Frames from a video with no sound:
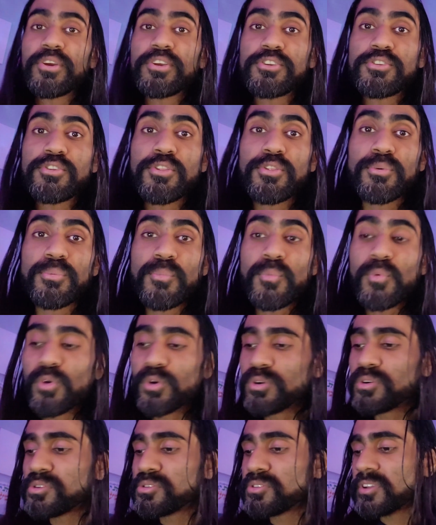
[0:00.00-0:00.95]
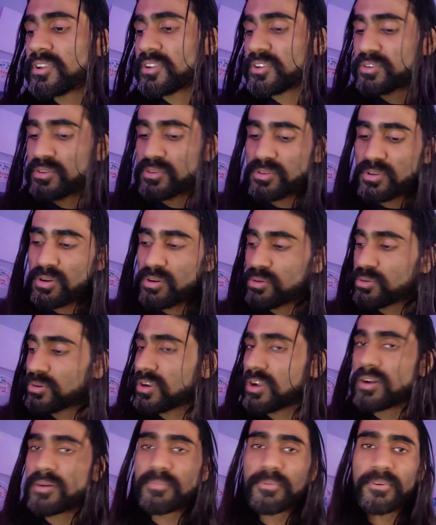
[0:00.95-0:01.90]
Joy to the World
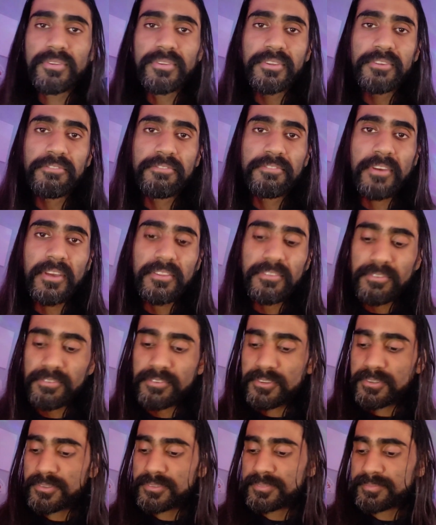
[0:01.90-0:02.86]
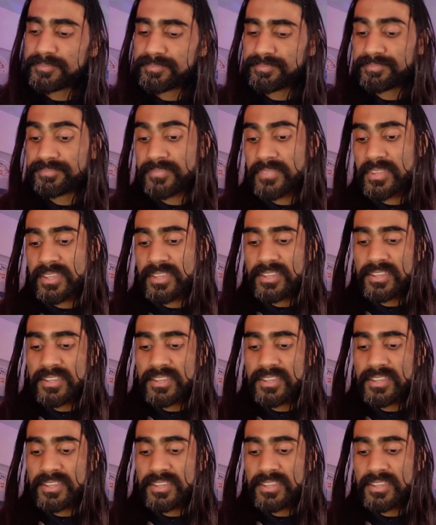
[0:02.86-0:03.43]
and O oh, Come All Ye Faithful.